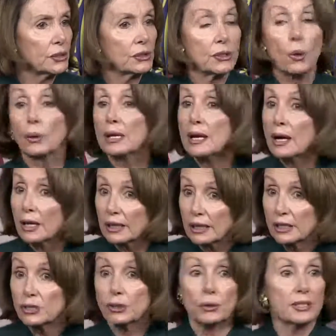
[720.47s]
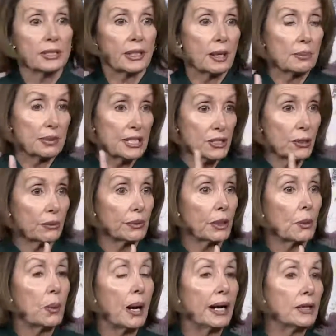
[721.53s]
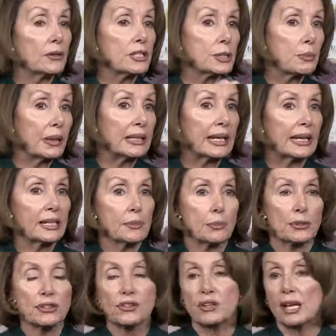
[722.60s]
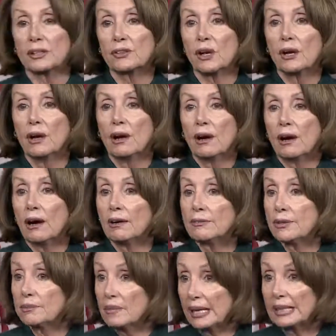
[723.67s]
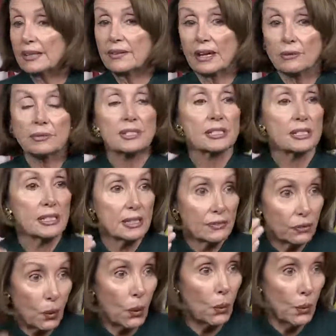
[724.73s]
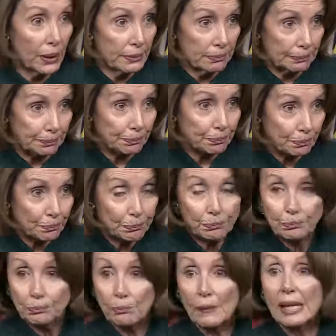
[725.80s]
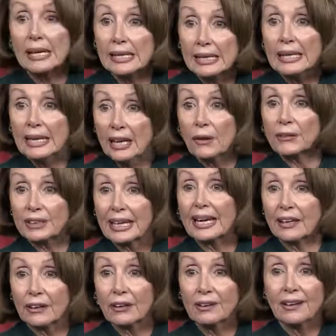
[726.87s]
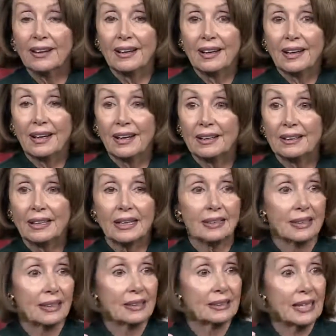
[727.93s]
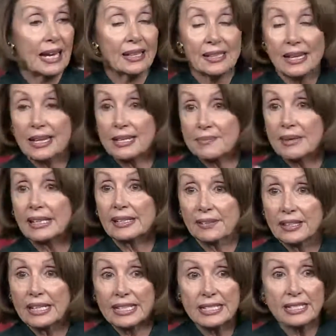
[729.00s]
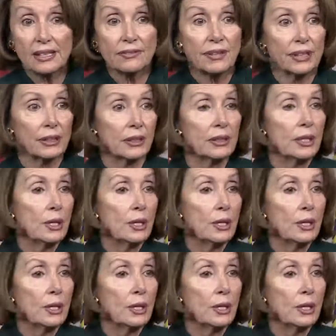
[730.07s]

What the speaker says: years old. Insurance companies are required to spend 80% of the money they receive on health care and meeting the needs of their